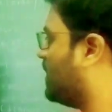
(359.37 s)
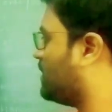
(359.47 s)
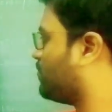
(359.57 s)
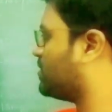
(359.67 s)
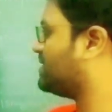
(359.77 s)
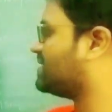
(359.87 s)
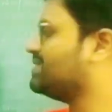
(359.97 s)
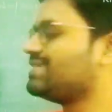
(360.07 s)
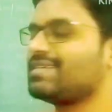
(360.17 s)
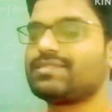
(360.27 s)
And after that,
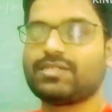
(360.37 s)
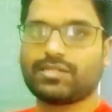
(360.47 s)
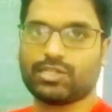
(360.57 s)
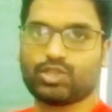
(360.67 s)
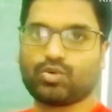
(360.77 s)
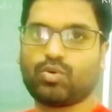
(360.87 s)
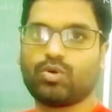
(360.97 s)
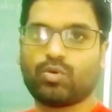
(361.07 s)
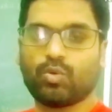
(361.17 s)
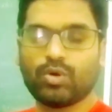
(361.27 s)
intensity ratio.
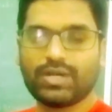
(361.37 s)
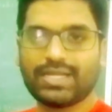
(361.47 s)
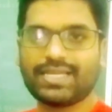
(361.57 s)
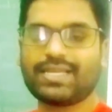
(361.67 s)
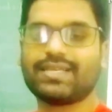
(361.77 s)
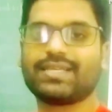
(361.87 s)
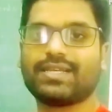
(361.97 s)
Only